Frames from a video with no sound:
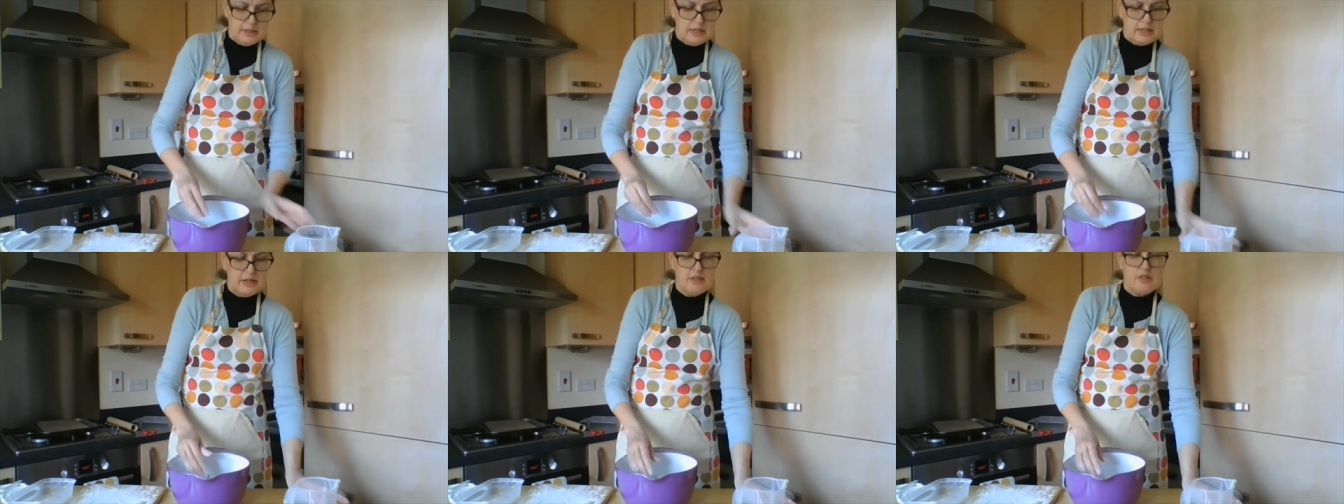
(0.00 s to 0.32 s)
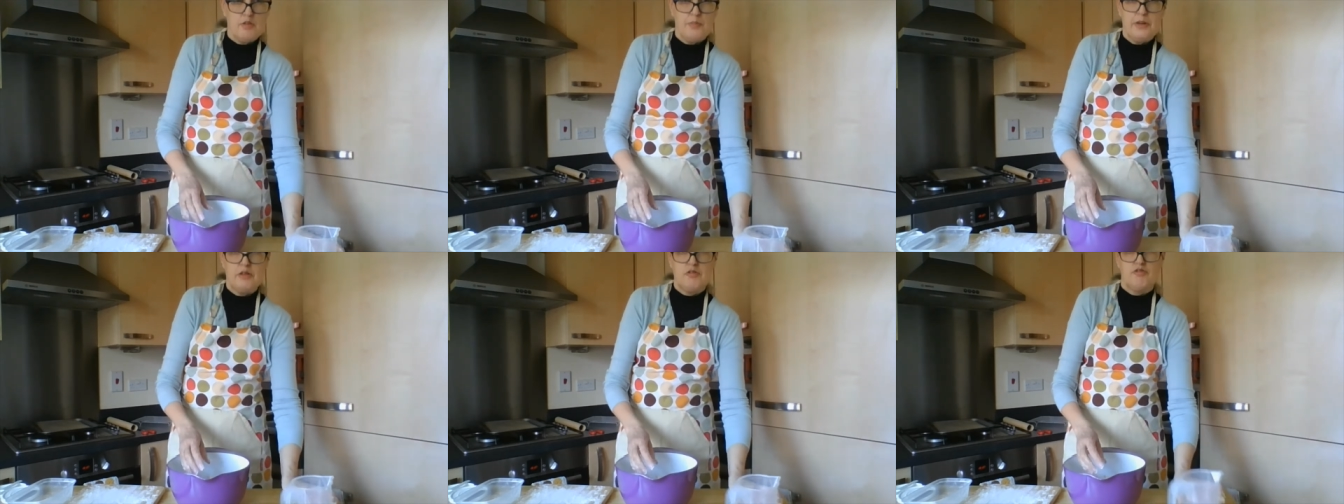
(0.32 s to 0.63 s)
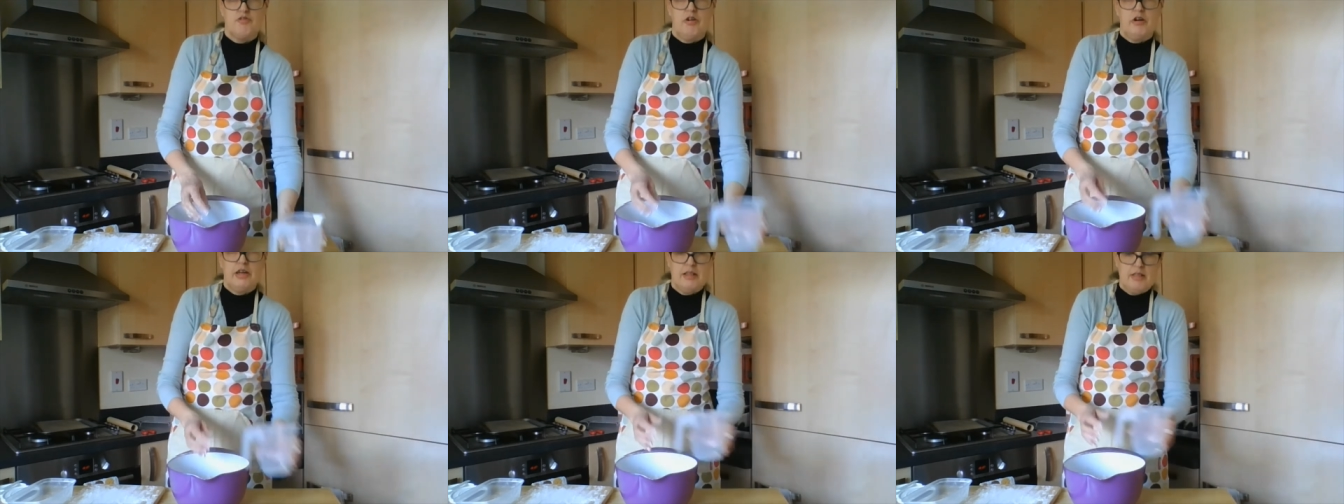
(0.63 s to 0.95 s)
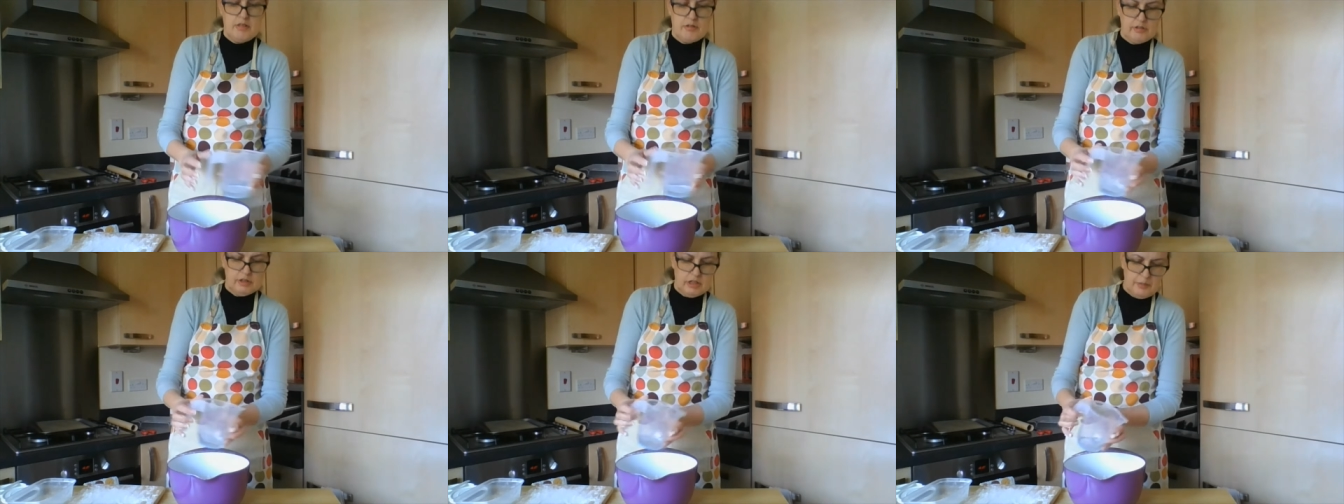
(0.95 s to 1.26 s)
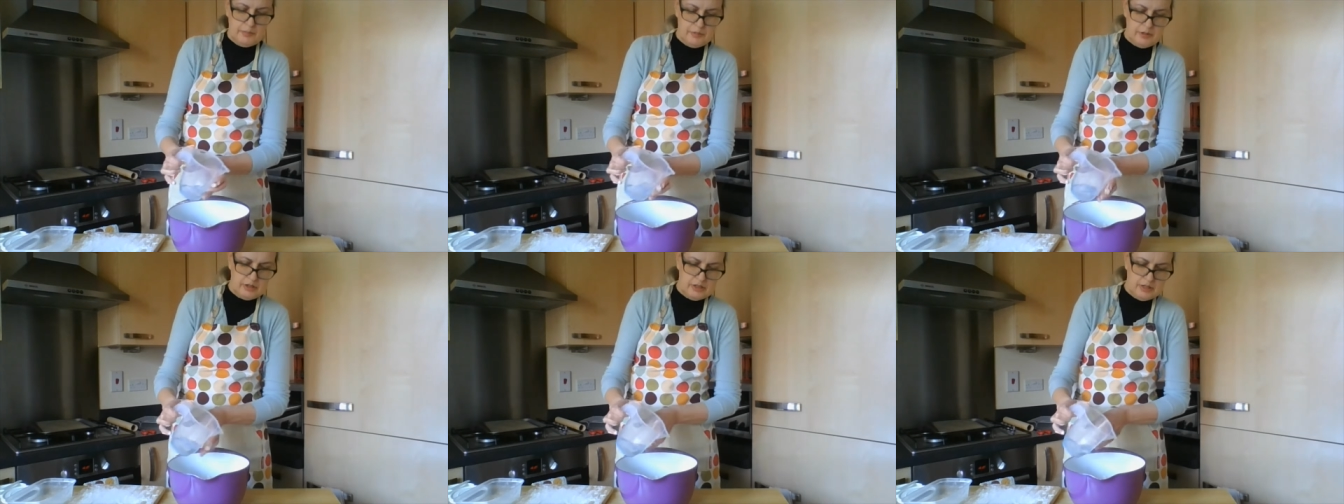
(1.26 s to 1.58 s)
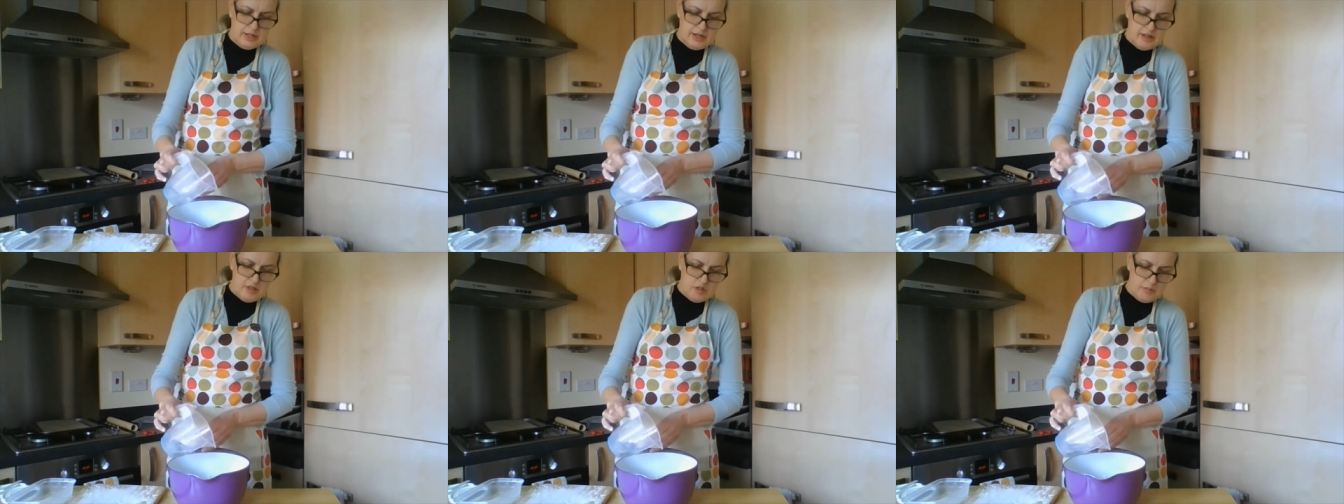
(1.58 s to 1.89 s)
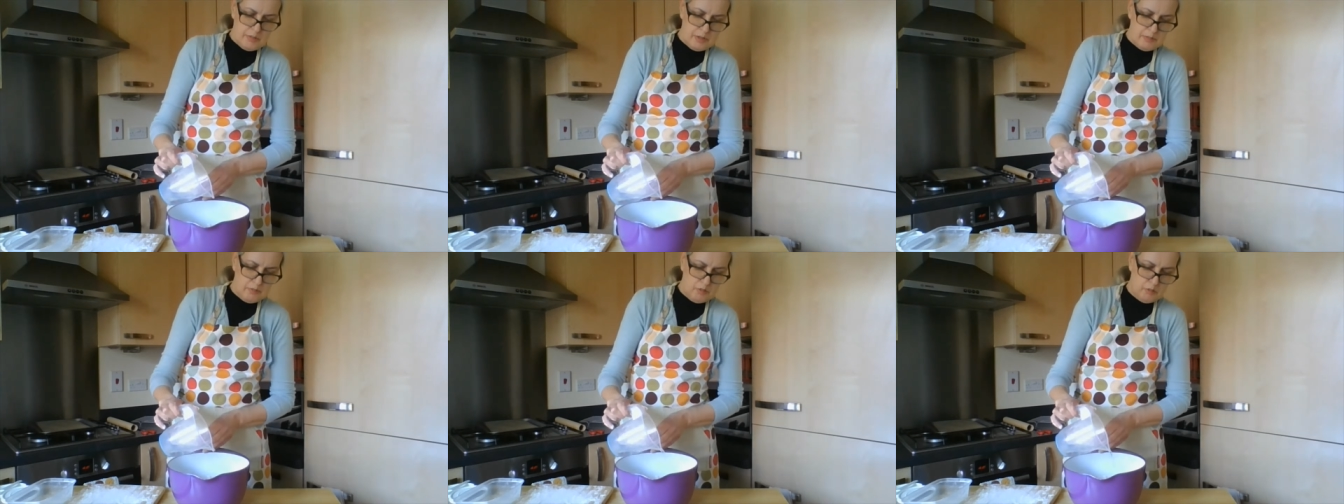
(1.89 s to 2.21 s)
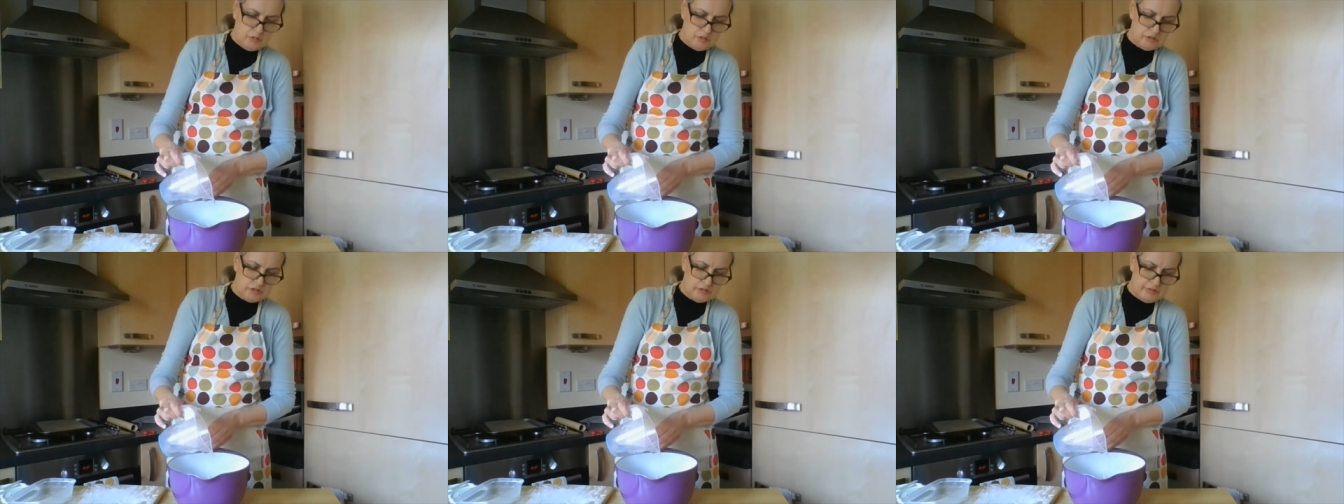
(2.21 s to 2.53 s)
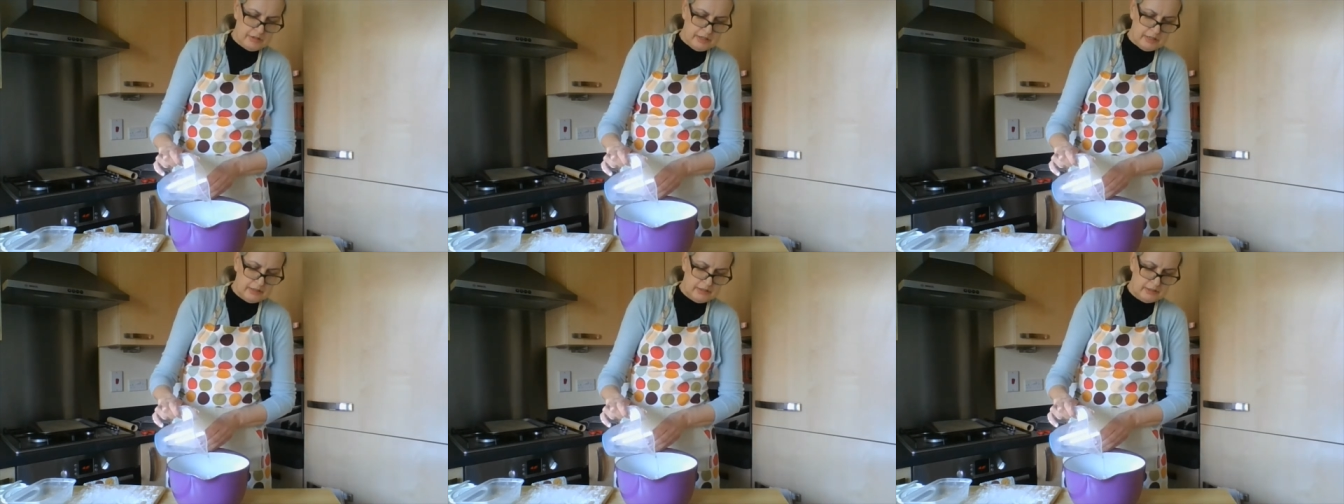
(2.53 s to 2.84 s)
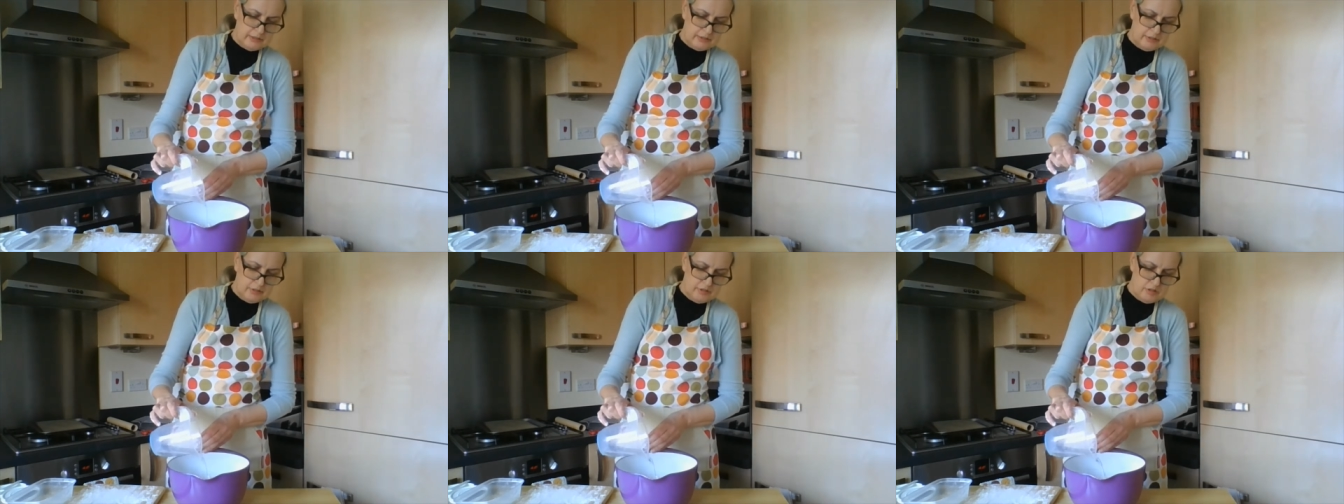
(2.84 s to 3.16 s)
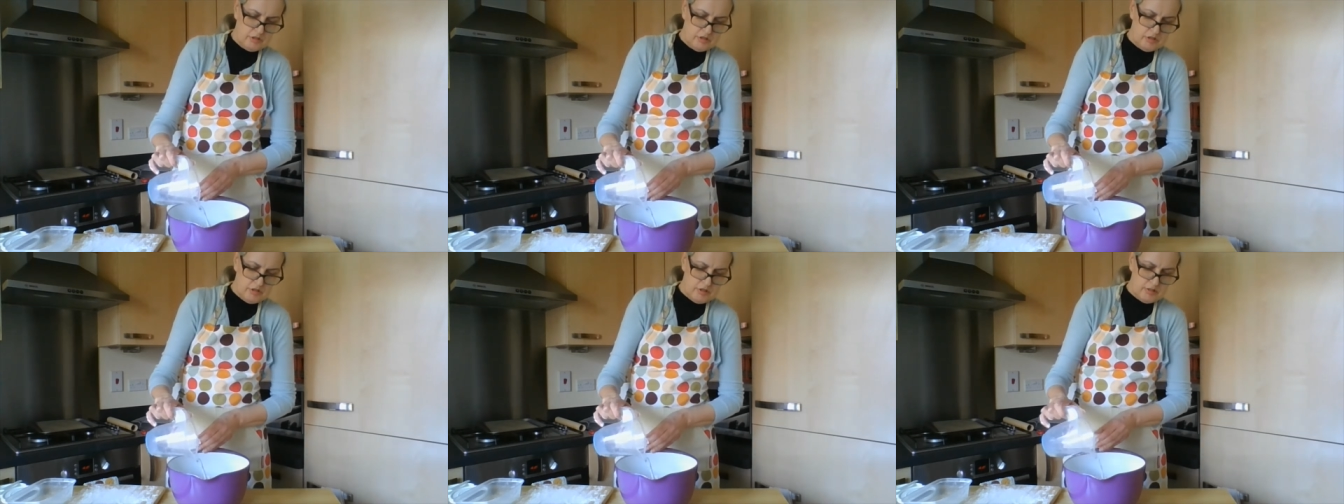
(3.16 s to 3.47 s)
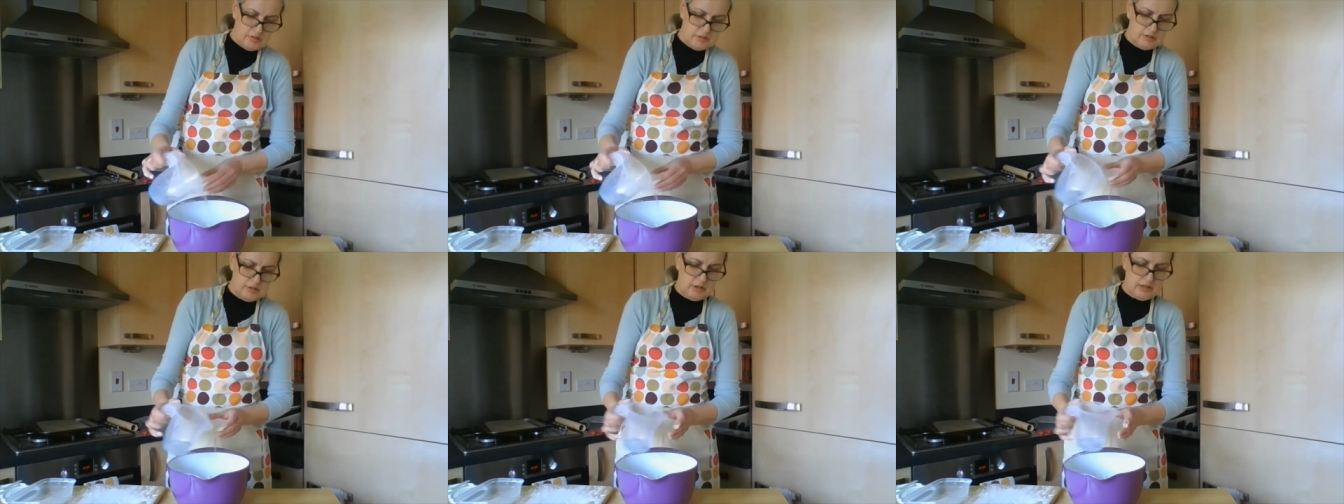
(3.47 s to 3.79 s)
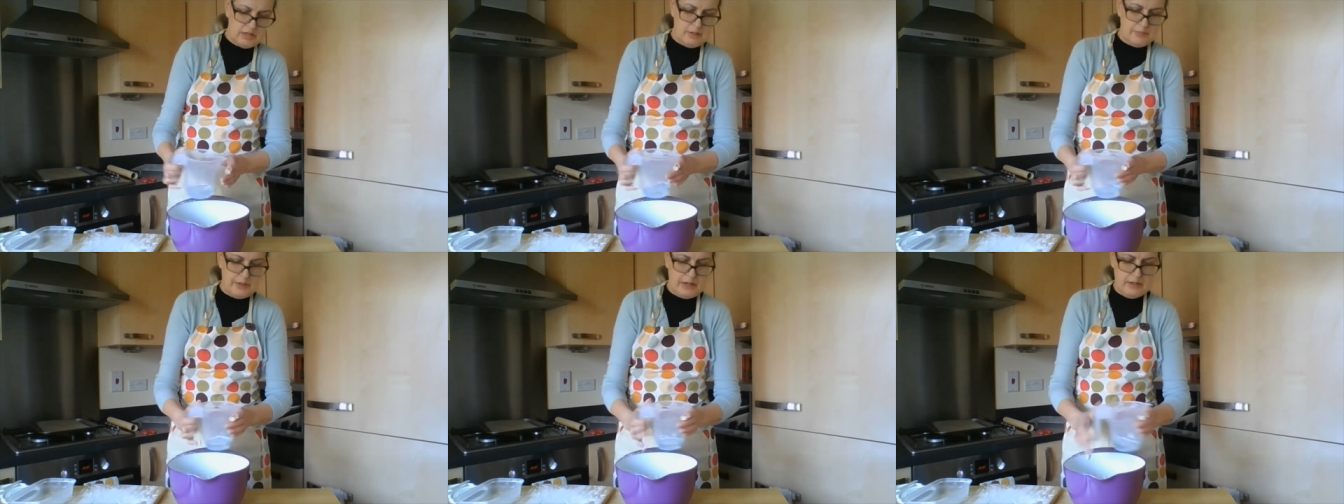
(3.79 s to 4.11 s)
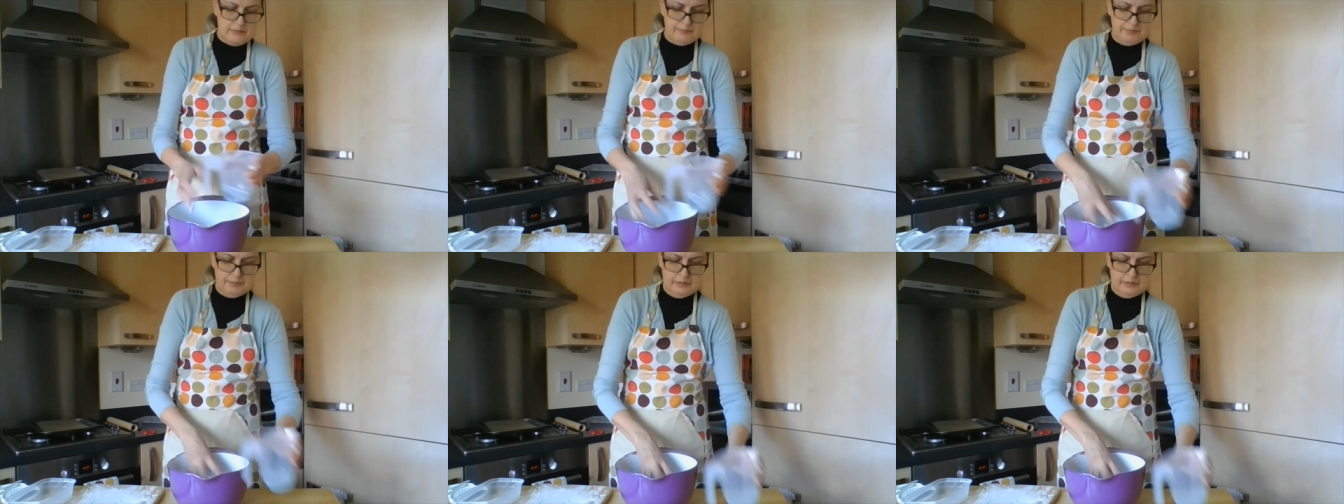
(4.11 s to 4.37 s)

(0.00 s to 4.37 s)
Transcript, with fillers: a little bit dry so I'm going to put a little bit more water in just a tiny bit